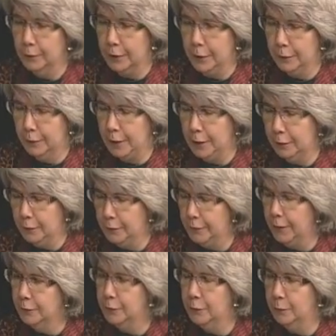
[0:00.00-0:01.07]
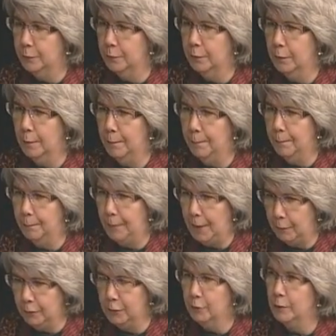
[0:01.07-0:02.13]
internet, goes out to
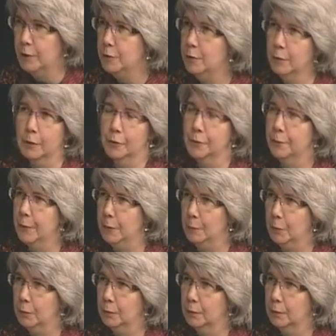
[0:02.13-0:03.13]
about 2,200 people.